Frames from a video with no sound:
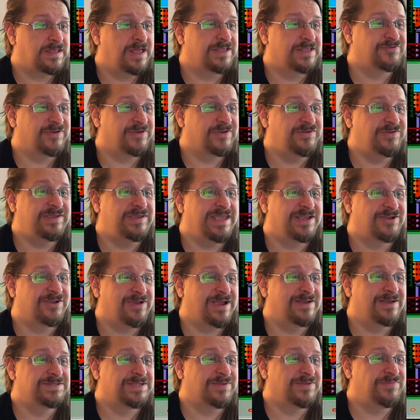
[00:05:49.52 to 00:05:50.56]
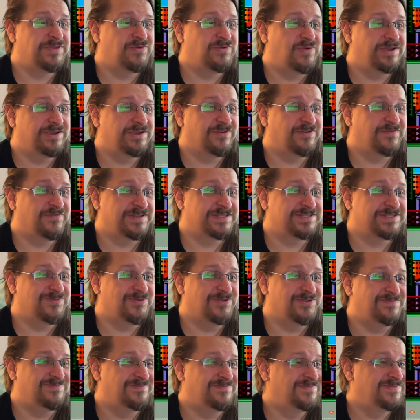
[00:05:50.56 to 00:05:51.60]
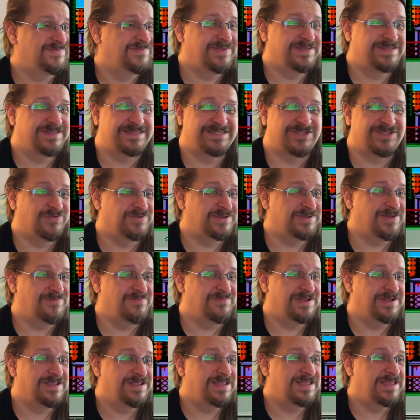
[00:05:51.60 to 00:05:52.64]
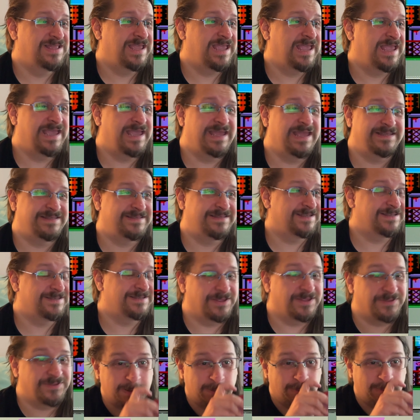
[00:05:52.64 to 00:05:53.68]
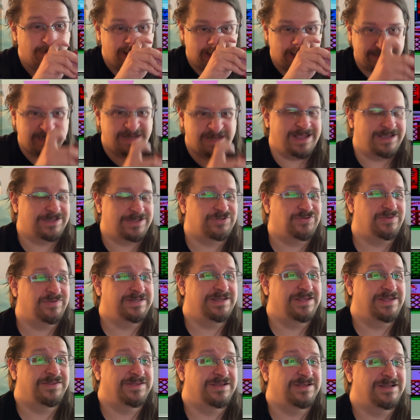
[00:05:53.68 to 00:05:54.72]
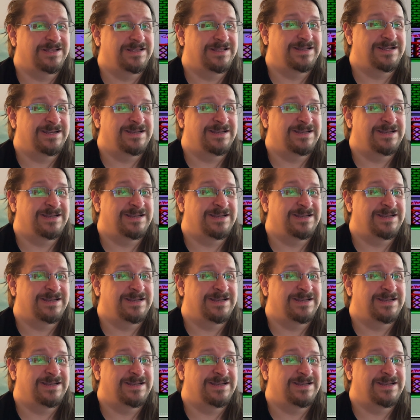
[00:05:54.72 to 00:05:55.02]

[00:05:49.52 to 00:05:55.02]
That's right, you can't grab something while you're invincible. It's so dumb. And it did nothing. It did actually nothing.